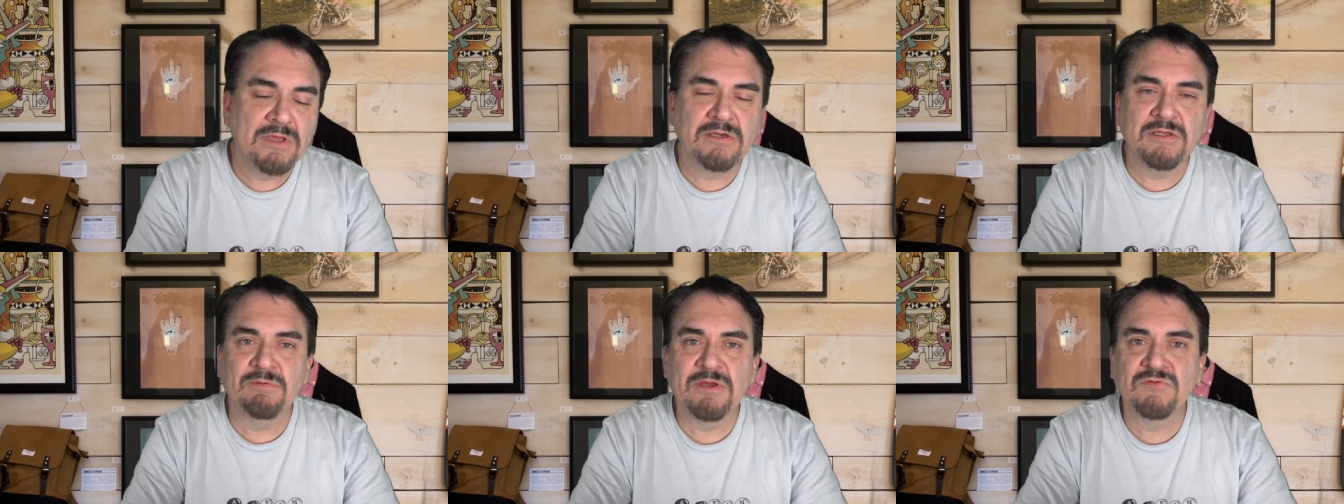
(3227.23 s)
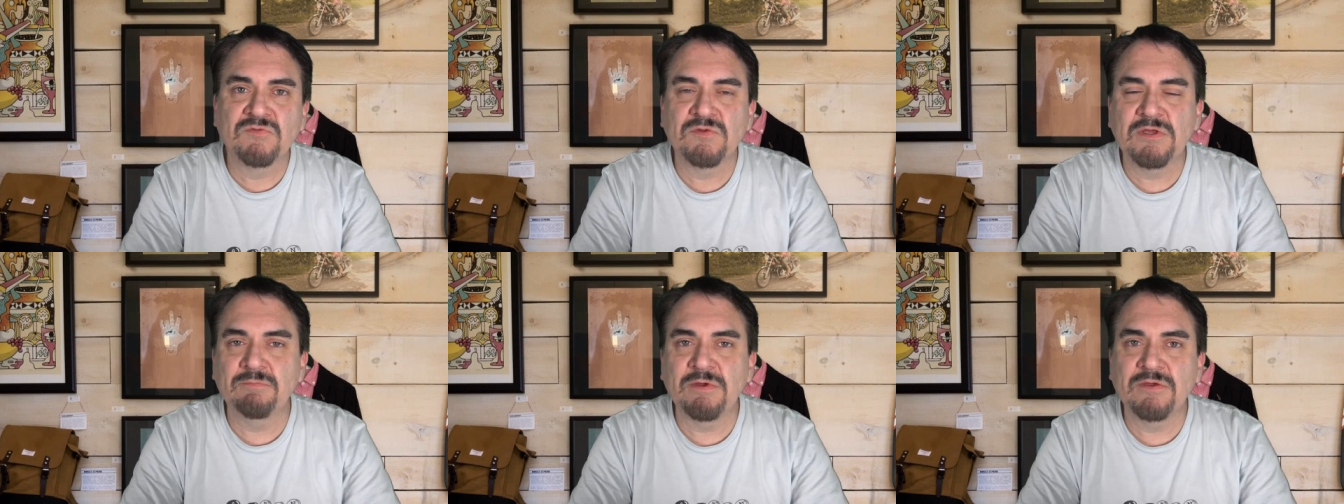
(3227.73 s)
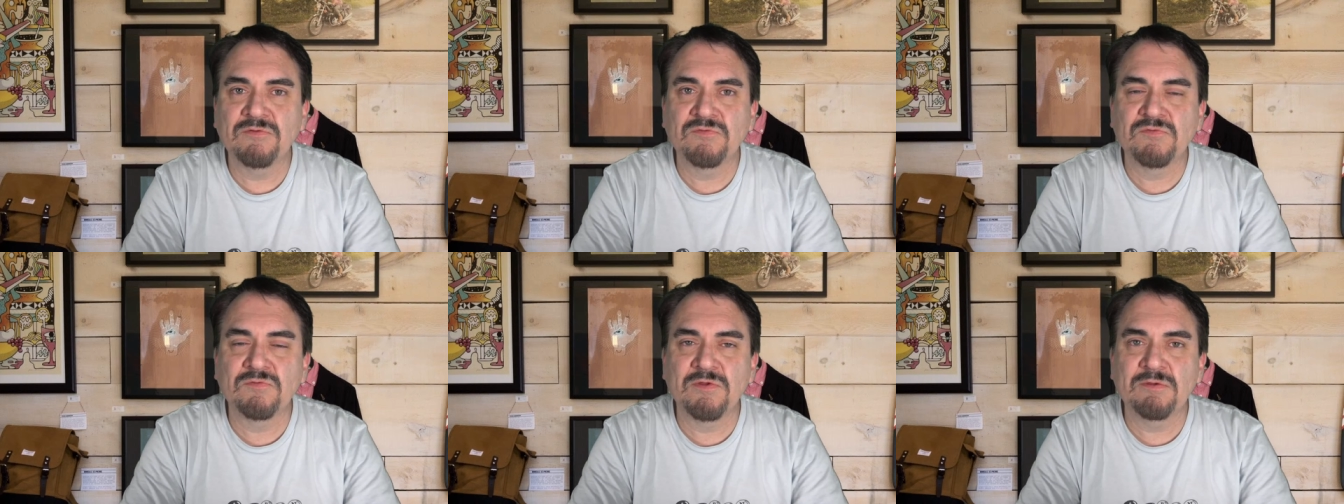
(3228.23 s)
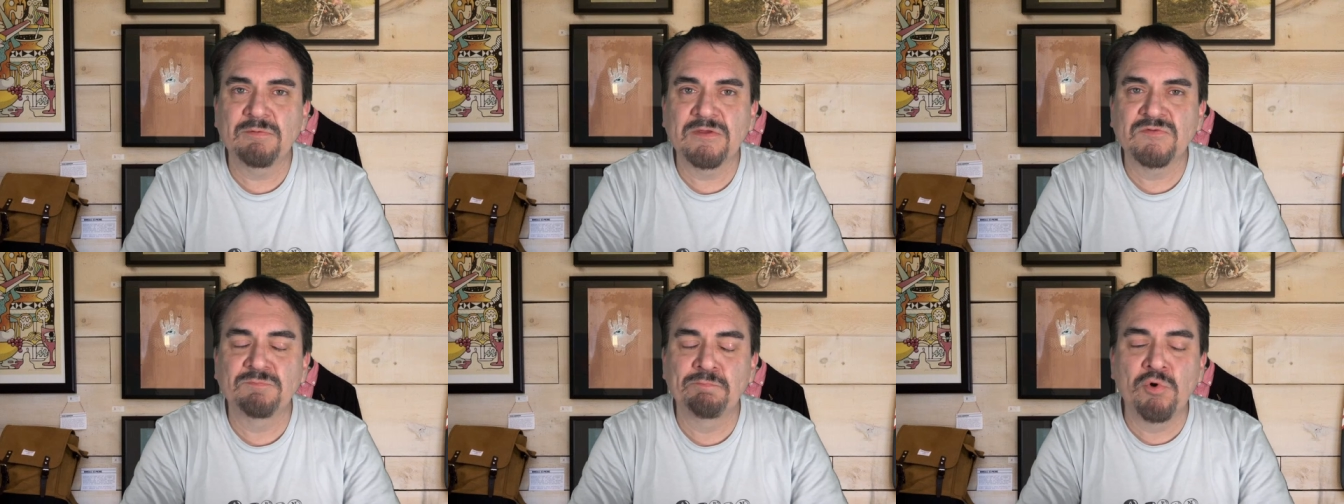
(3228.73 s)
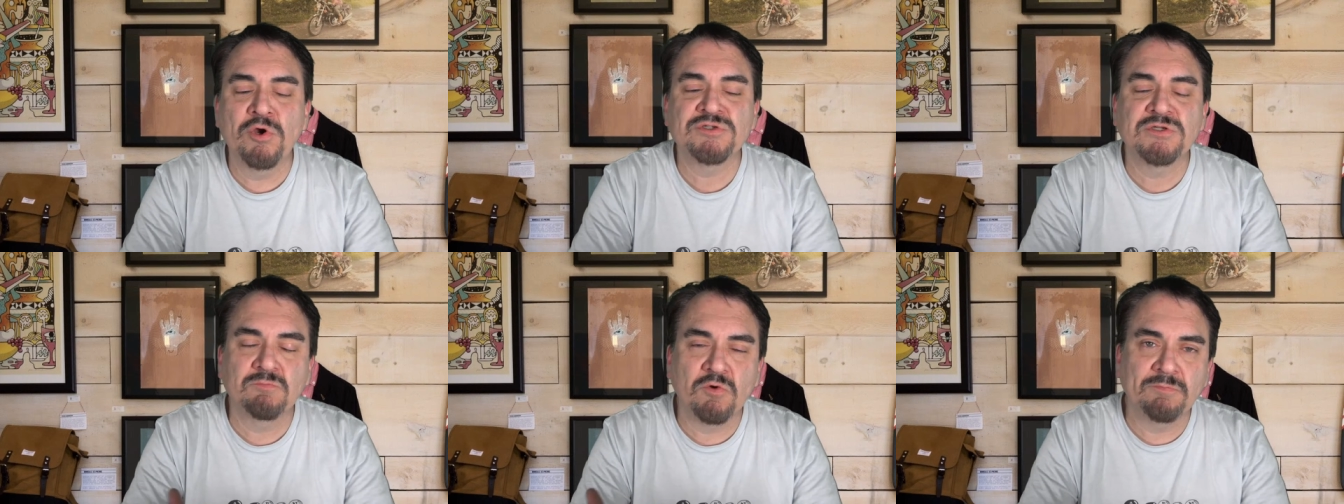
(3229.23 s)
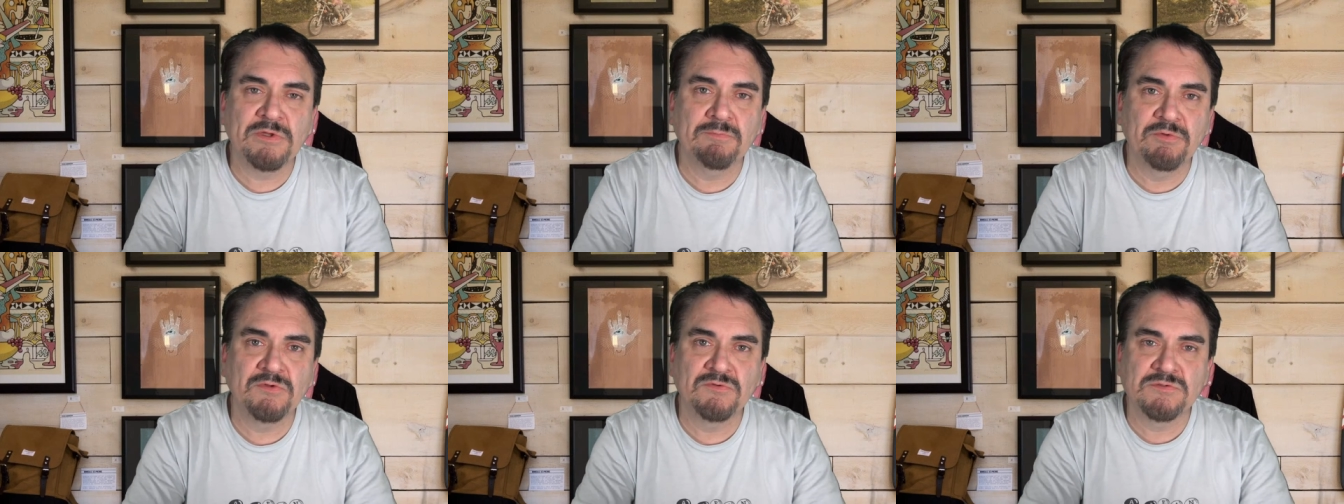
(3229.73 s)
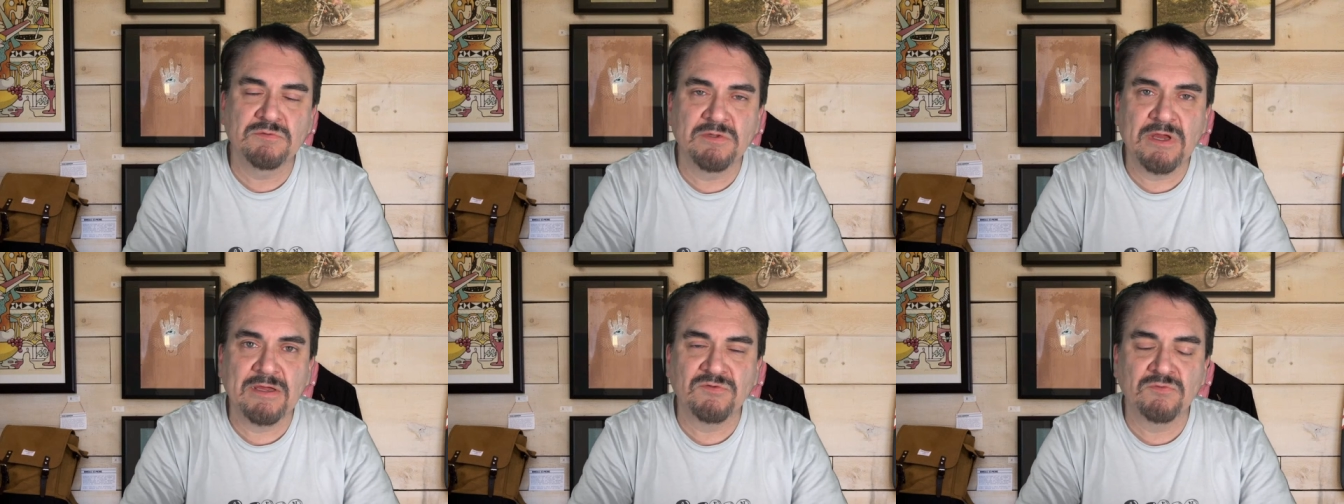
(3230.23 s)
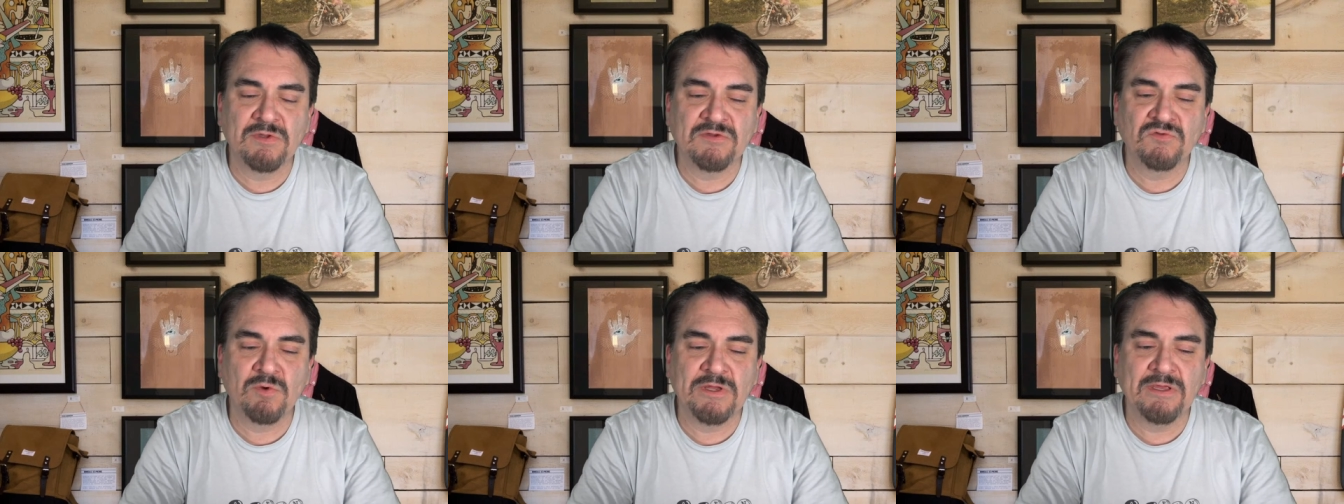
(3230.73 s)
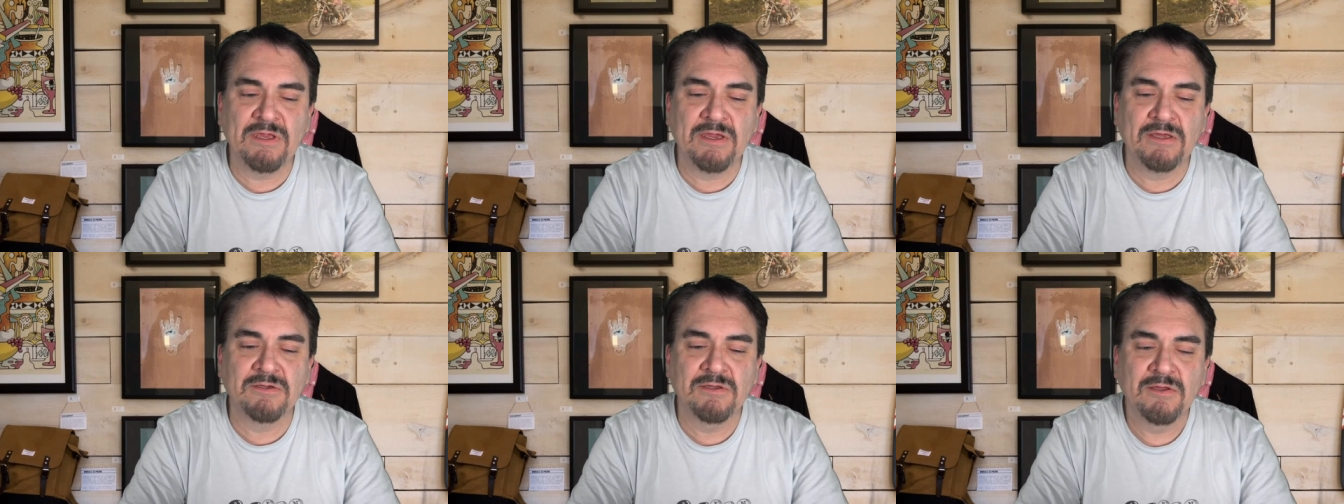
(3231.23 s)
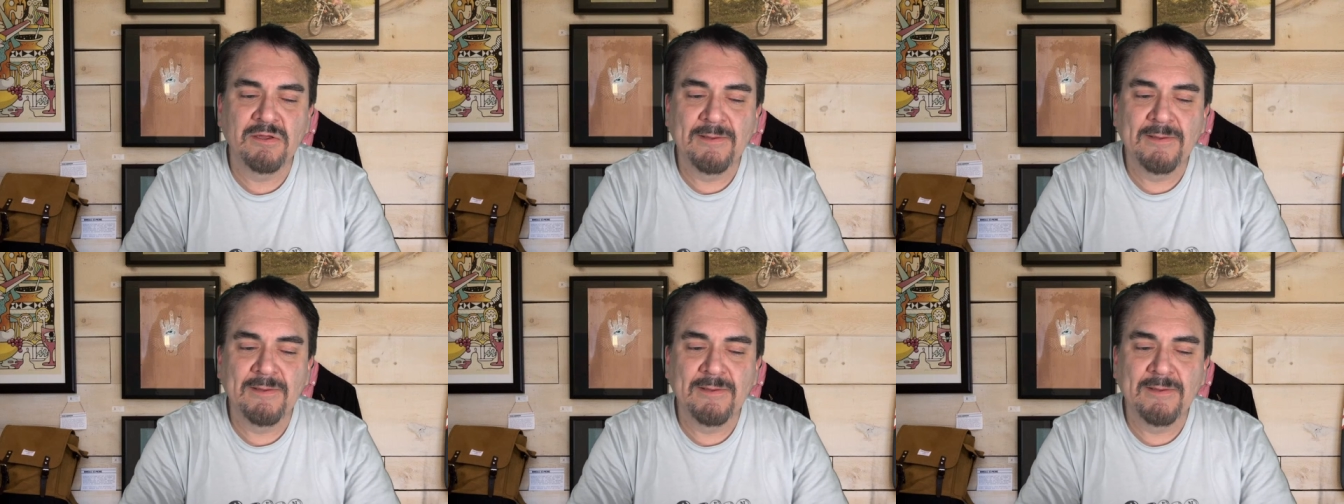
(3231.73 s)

Again, eBay's pushing more people to do that. So that's why, again,